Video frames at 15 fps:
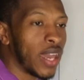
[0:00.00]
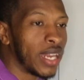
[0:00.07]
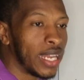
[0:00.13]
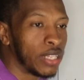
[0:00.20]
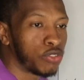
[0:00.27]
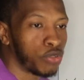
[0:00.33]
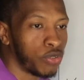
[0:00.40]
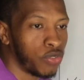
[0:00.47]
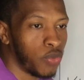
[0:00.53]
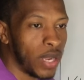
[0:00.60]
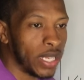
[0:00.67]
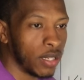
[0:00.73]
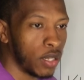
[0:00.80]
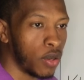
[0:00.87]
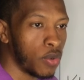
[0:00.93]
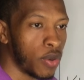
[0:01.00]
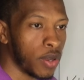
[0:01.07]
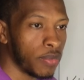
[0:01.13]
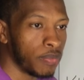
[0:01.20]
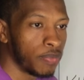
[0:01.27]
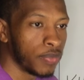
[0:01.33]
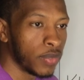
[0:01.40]
that interest rate
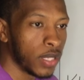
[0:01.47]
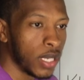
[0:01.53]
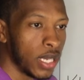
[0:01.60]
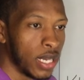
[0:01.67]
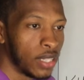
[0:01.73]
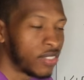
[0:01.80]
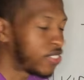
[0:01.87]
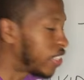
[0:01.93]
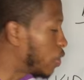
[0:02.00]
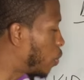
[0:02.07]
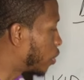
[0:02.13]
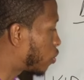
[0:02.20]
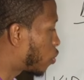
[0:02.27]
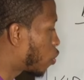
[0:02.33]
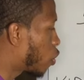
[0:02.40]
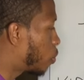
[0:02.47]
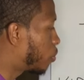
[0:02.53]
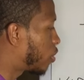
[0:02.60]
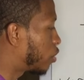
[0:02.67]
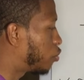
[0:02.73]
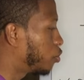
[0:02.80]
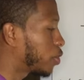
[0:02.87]
lowered. See what
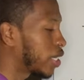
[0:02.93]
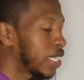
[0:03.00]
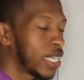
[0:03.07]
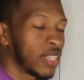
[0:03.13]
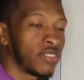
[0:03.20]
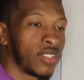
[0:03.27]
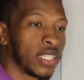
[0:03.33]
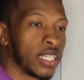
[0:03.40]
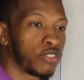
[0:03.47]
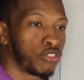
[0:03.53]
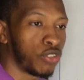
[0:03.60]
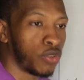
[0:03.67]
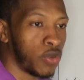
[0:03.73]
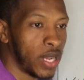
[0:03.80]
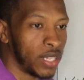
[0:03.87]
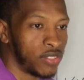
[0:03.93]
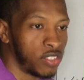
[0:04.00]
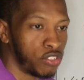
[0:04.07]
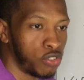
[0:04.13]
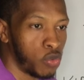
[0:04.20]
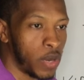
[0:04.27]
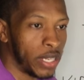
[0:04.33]
terms that you can get to get your credit
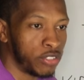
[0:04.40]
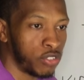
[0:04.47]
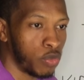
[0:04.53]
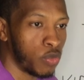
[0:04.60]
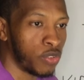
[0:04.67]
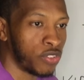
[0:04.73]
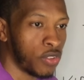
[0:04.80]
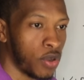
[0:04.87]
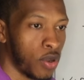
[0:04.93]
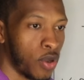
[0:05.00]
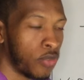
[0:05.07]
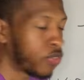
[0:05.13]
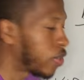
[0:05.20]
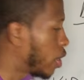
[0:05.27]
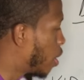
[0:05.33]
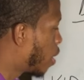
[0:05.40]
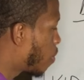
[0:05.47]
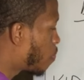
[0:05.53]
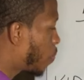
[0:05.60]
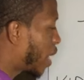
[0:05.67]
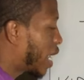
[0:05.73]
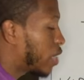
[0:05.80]
situation resolved.
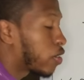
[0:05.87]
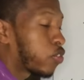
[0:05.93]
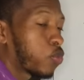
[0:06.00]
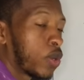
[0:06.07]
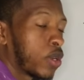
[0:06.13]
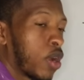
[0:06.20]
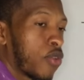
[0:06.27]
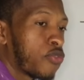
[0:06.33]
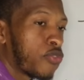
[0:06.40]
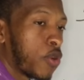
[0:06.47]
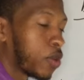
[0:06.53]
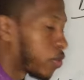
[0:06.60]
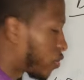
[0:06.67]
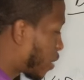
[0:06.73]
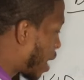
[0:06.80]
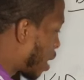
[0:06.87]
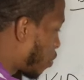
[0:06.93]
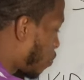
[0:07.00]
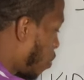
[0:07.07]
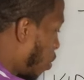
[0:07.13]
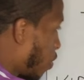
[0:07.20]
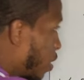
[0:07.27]
Pay this one off first. Out
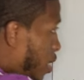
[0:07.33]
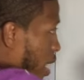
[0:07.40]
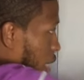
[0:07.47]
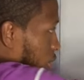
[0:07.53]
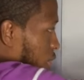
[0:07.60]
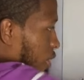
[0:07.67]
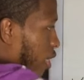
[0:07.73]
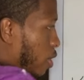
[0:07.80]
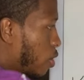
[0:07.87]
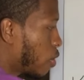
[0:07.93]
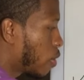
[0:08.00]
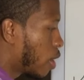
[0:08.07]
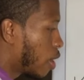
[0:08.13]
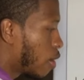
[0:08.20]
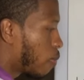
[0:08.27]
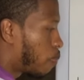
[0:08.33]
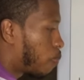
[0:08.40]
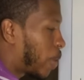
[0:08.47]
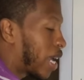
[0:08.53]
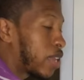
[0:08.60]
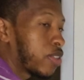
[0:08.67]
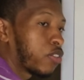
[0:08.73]
of all the debts here,
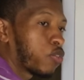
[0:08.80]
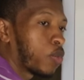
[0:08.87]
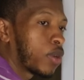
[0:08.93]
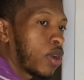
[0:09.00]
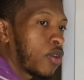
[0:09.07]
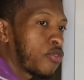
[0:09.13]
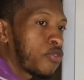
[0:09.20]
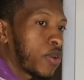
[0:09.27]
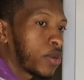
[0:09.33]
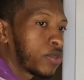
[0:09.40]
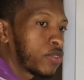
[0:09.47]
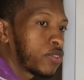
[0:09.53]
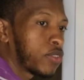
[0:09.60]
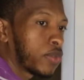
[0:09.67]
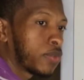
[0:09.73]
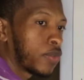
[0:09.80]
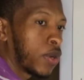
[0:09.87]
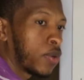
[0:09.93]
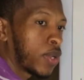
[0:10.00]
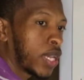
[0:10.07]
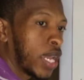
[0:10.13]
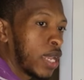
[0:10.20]
pay this one off first,
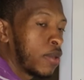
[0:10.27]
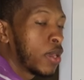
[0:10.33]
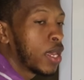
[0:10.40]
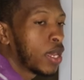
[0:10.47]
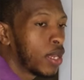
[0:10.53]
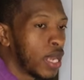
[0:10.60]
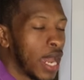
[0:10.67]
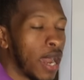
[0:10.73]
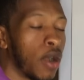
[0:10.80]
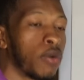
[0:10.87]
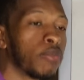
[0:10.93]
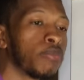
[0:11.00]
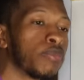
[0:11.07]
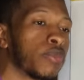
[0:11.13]
okay? Now,